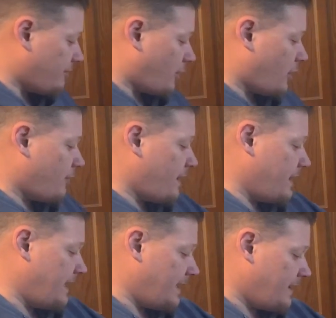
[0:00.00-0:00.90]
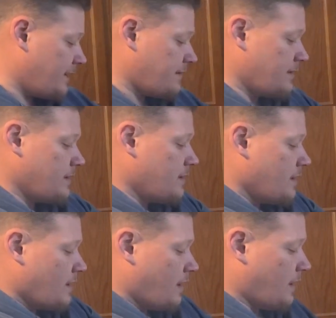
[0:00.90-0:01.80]
already in it,
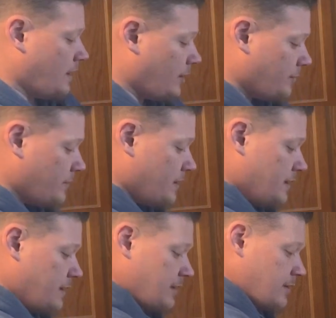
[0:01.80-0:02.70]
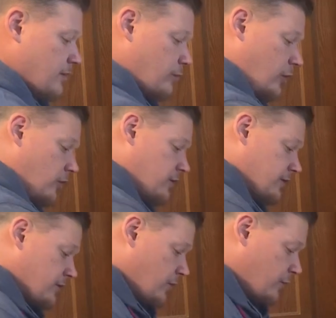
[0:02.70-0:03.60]
the bowl,
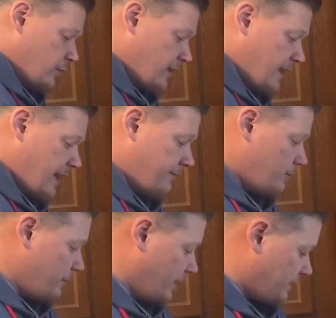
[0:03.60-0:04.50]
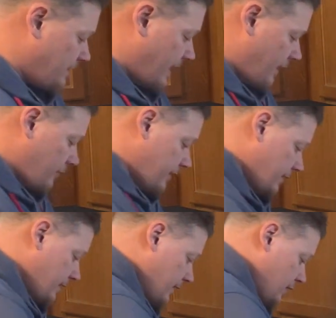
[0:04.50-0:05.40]
so we have it mixed out.
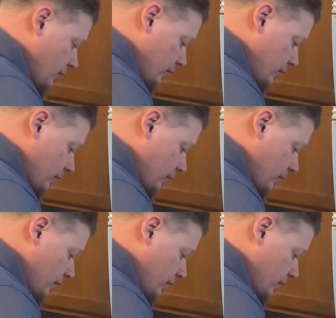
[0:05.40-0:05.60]
We're